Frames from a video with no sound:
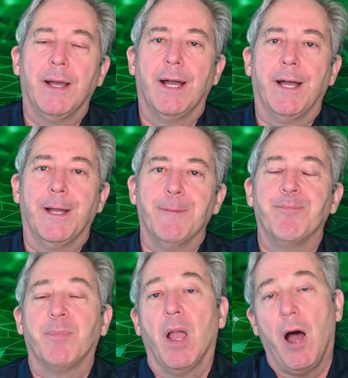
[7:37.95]

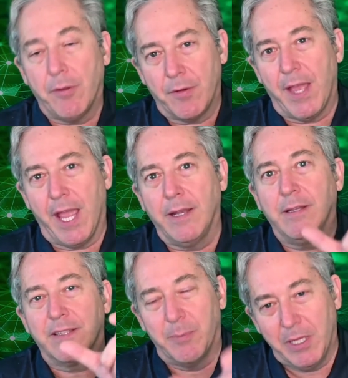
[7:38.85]
Other than
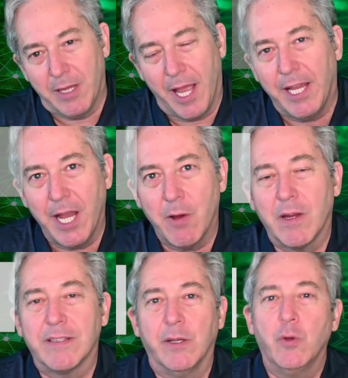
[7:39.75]
somebody like an
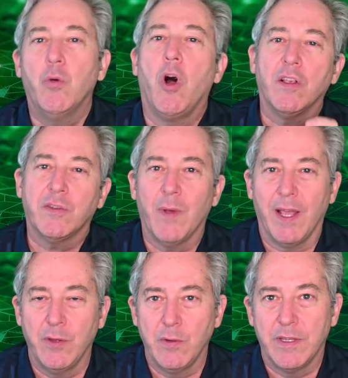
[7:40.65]
Ericsson, who also
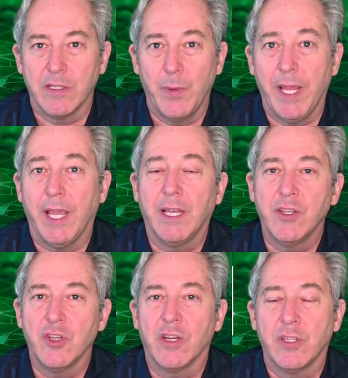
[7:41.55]
had news this week in
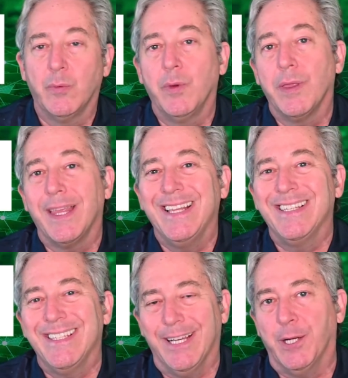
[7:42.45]
conjunction with
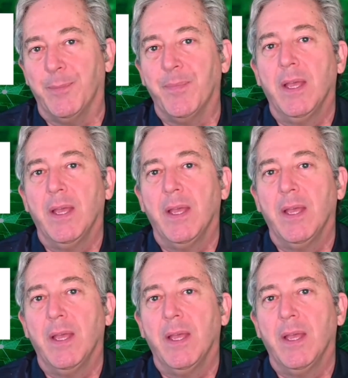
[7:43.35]
Intel.